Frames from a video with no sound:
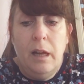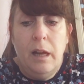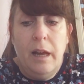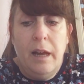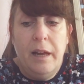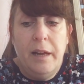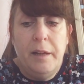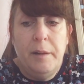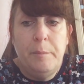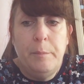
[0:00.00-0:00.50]

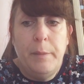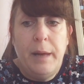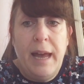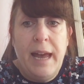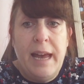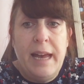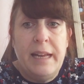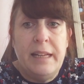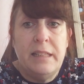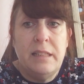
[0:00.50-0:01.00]
um,
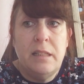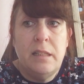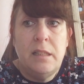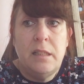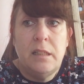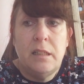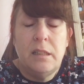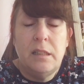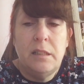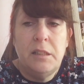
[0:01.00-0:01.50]

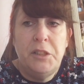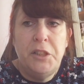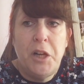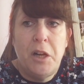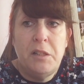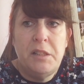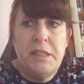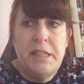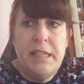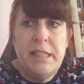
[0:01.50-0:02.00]
and
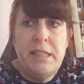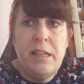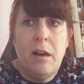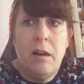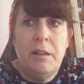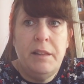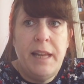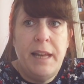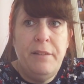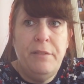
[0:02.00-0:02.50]
chances
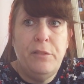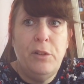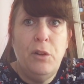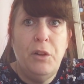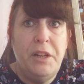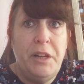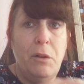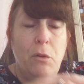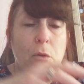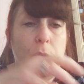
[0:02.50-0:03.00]
are they've
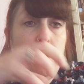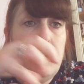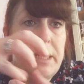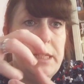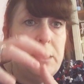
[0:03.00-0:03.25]
got it all.